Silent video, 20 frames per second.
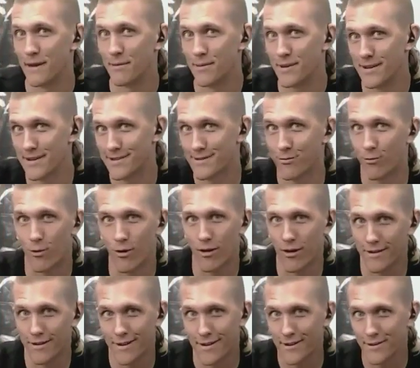Maybe it's
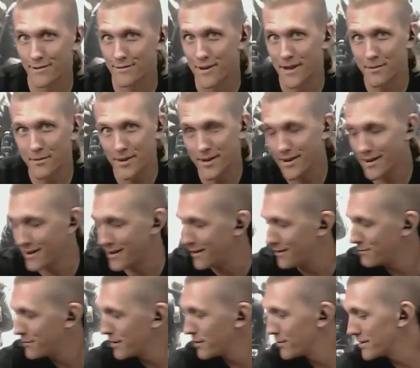water. Maybe
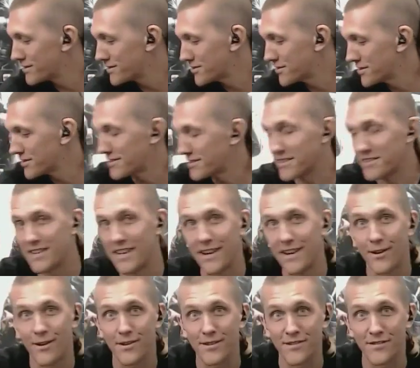it's just the
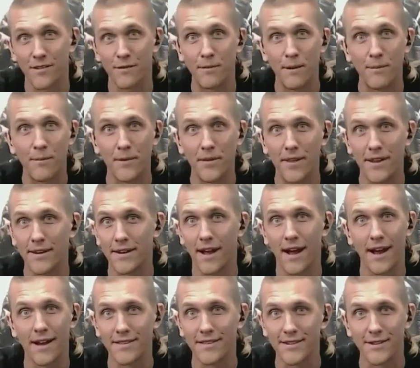tears of the people that
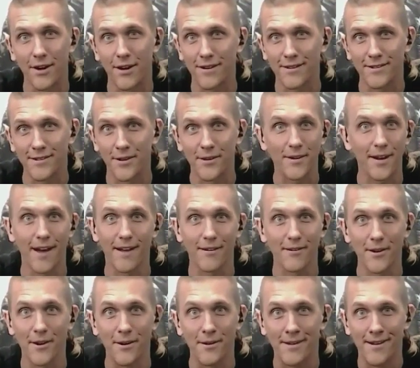die in the dark zone.
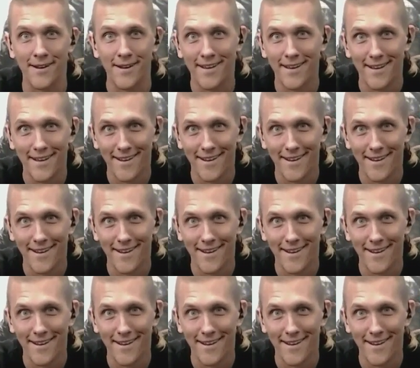I don't know.